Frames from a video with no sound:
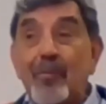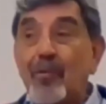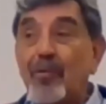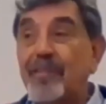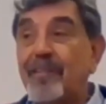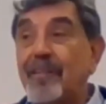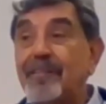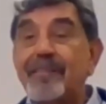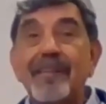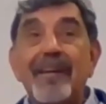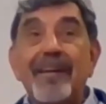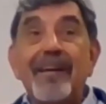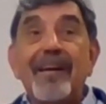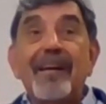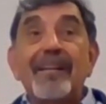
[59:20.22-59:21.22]
process
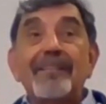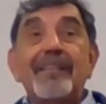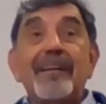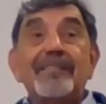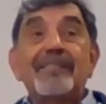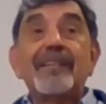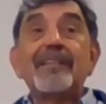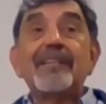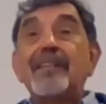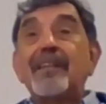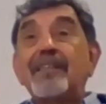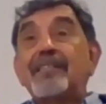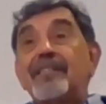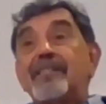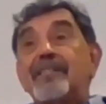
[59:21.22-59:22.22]
that
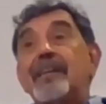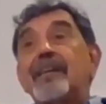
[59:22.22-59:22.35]
generated